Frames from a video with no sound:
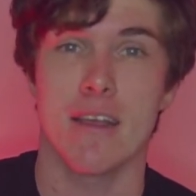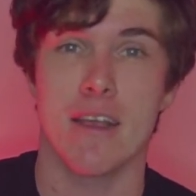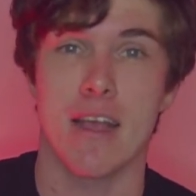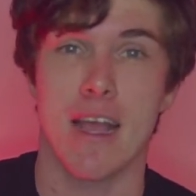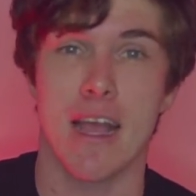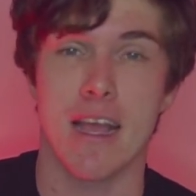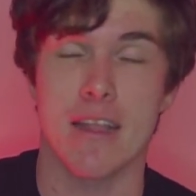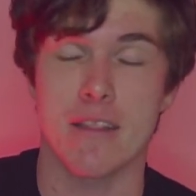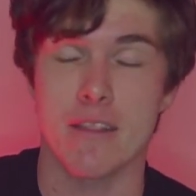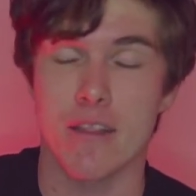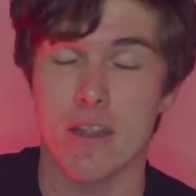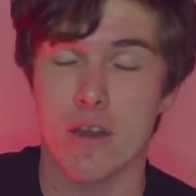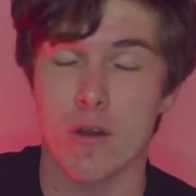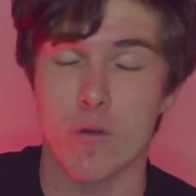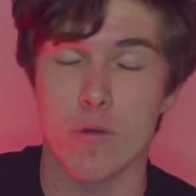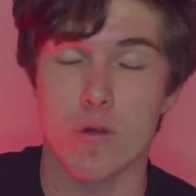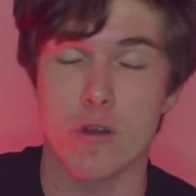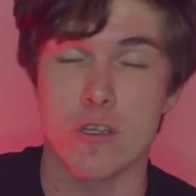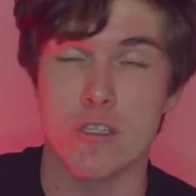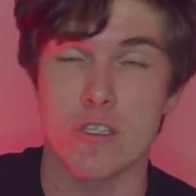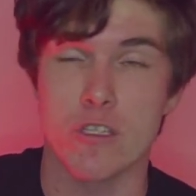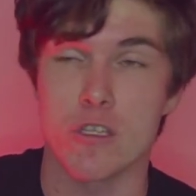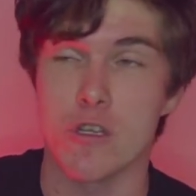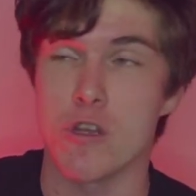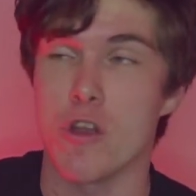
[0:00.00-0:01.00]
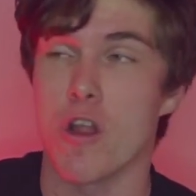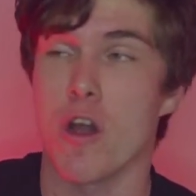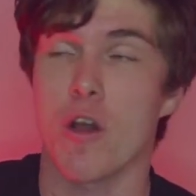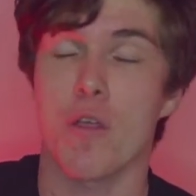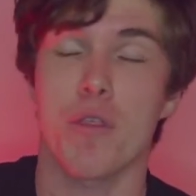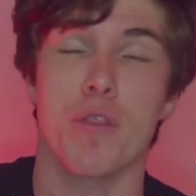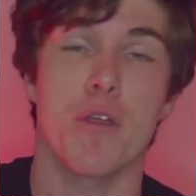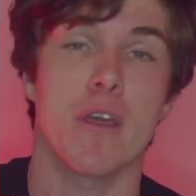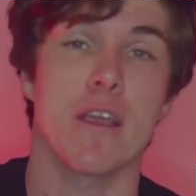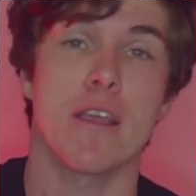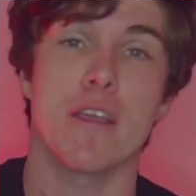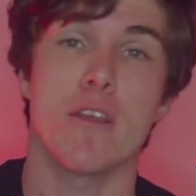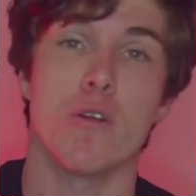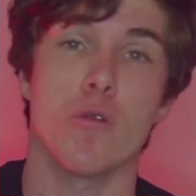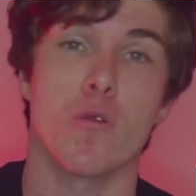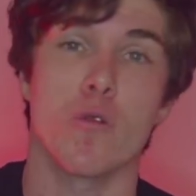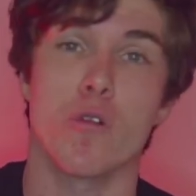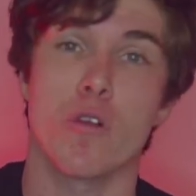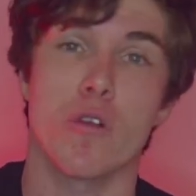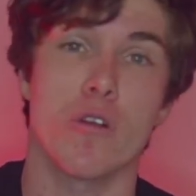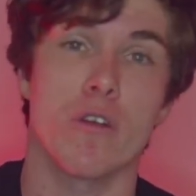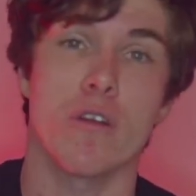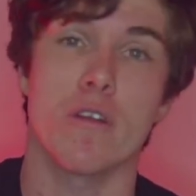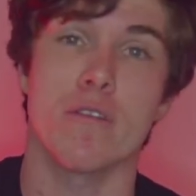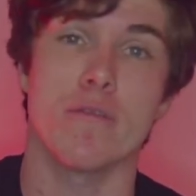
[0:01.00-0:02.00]
and there was nothing you
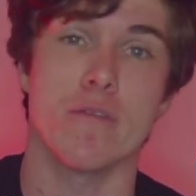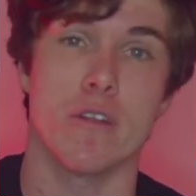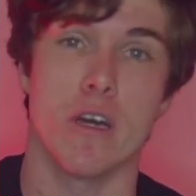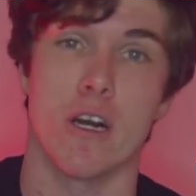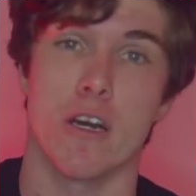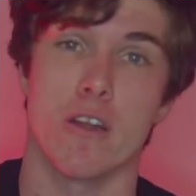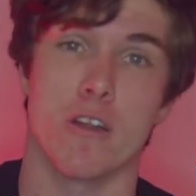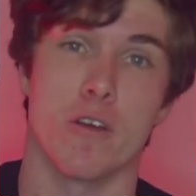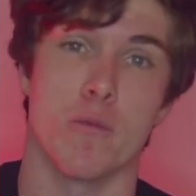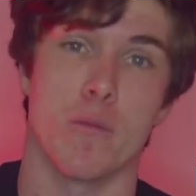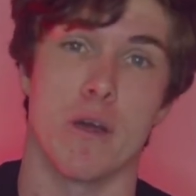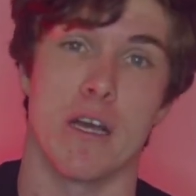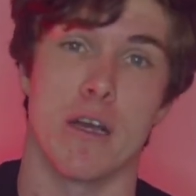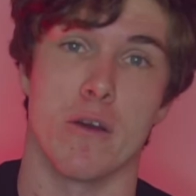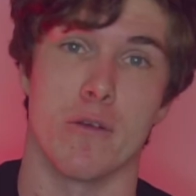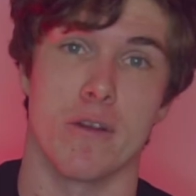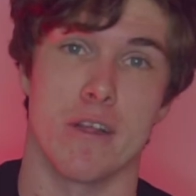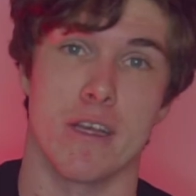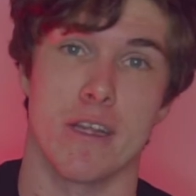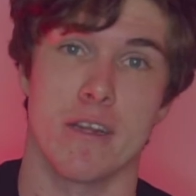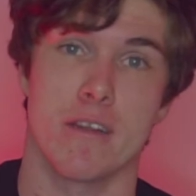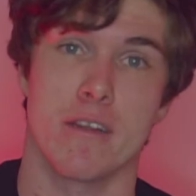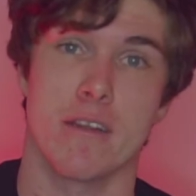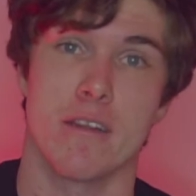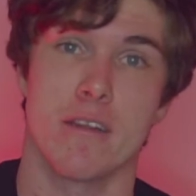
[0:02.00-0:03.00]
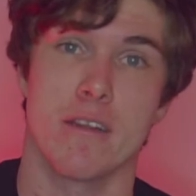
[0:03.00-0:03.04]
could have done about it.